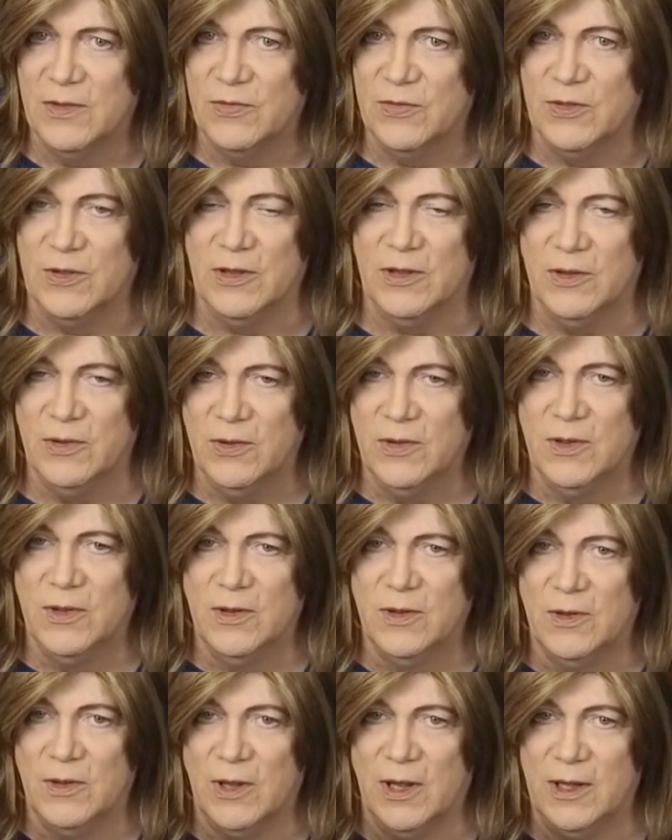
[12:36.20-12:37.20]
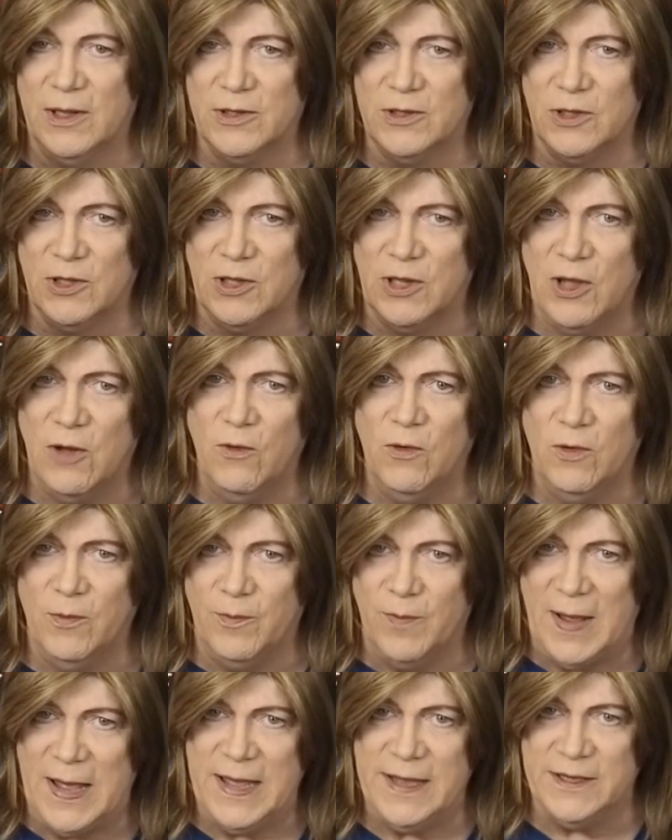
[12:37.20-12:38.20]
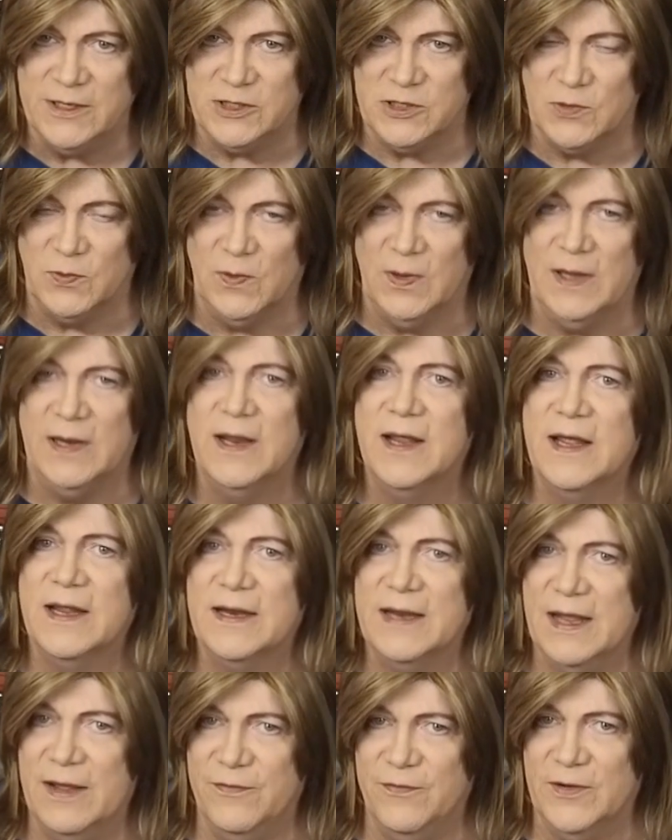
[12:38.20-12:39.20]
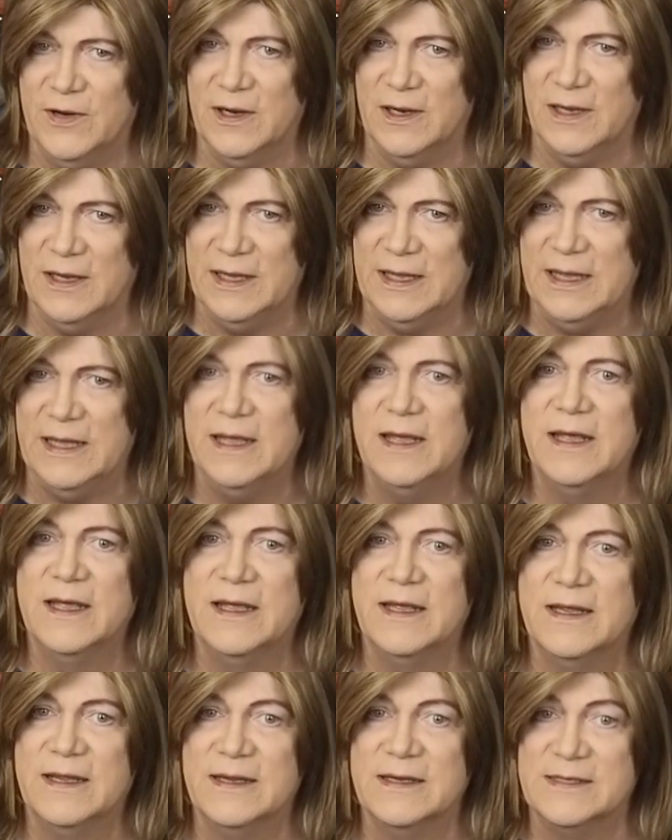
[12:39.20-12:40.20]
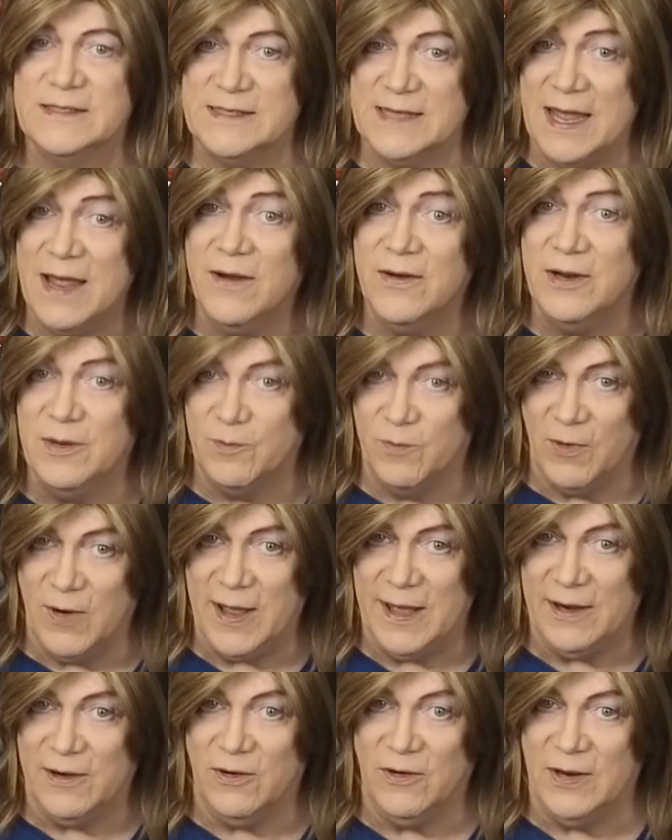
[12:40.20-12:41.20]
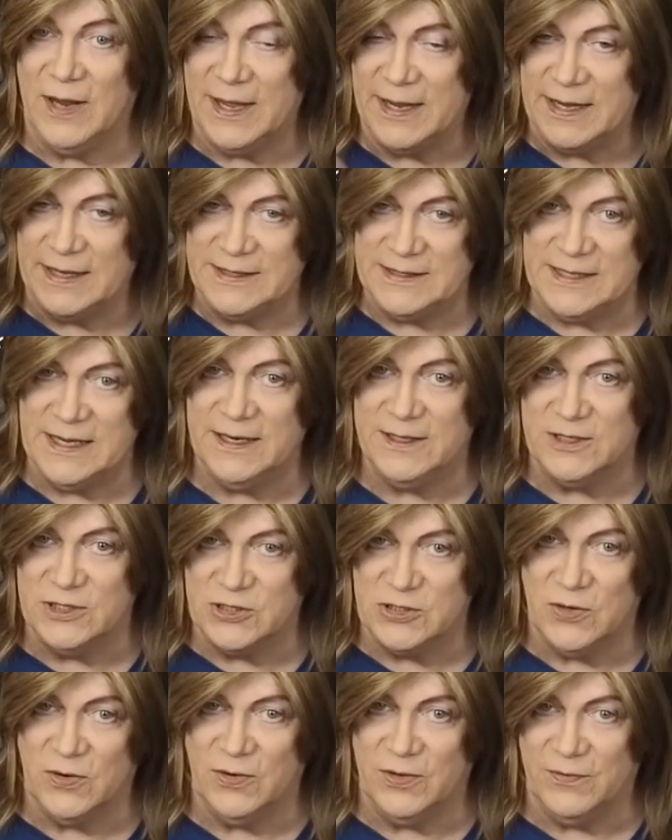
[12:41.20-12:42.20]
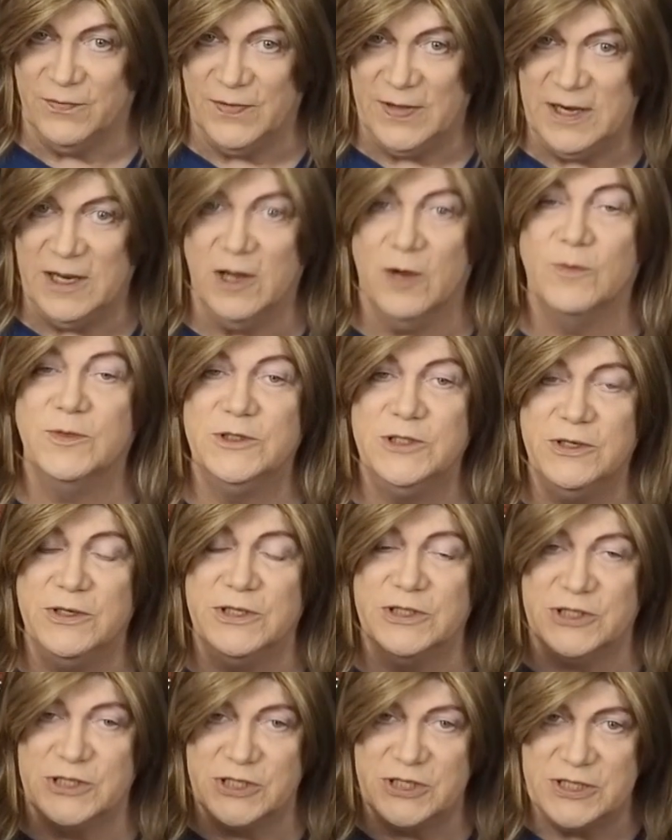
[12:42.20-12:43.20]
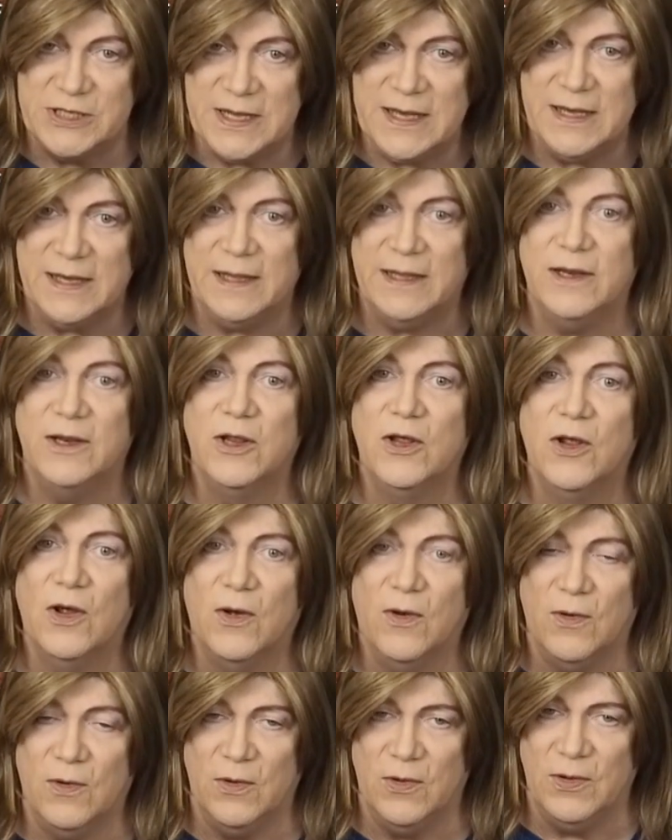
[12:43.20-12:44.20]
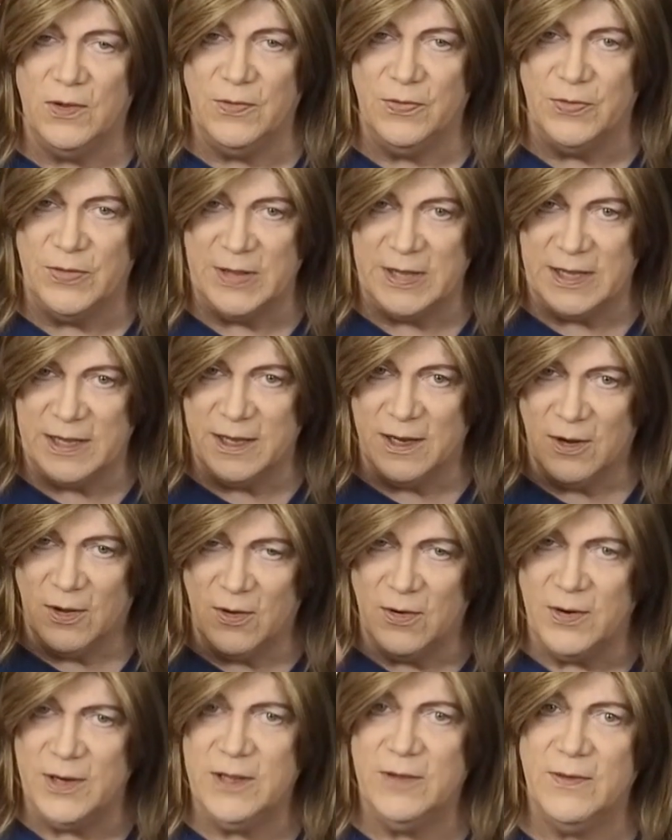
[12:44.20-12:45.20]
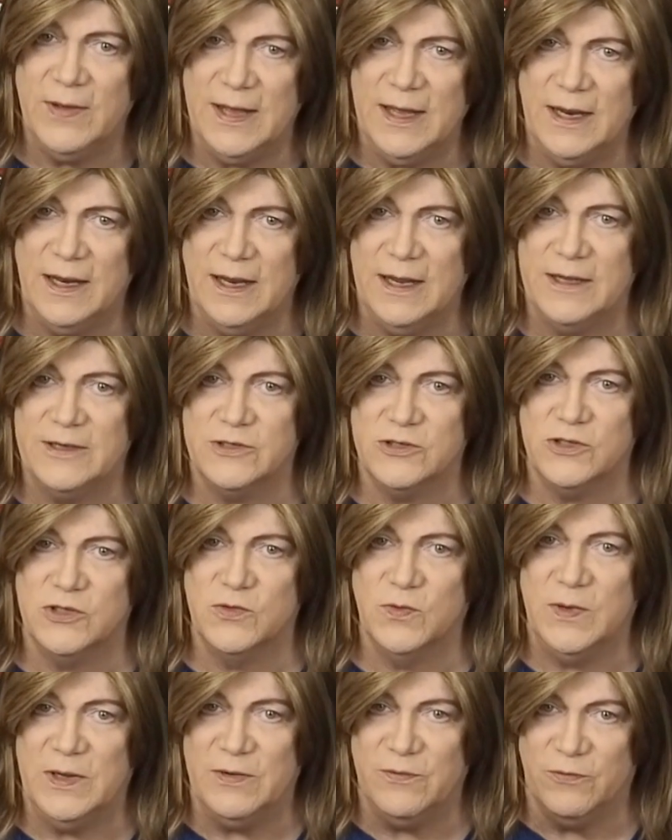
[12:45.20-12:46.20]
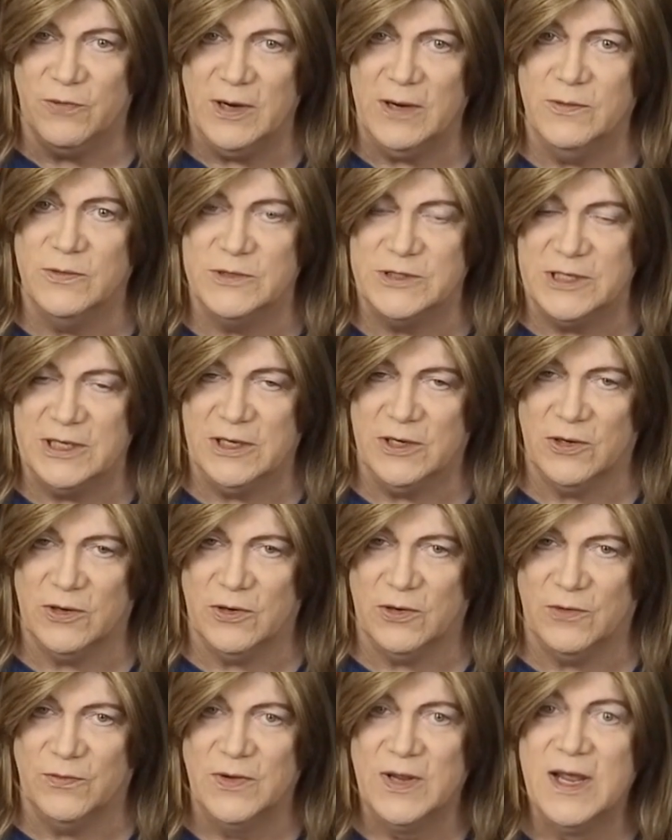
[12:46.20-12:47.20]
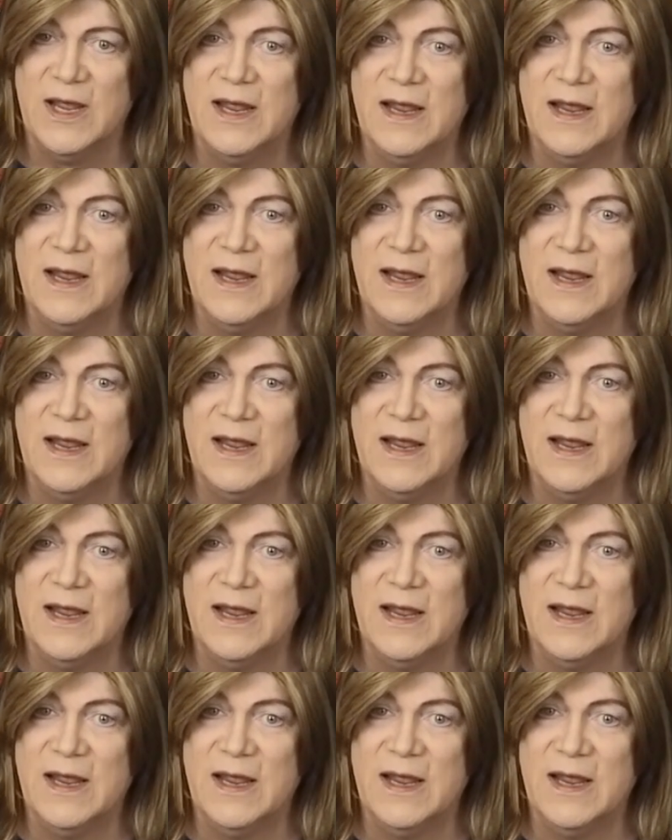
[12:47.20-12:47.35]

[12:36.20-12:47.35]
The lower biased one definitely sounded brighter, like I said at the start of the video, but you could see it on the audio analyzer suite frequency curve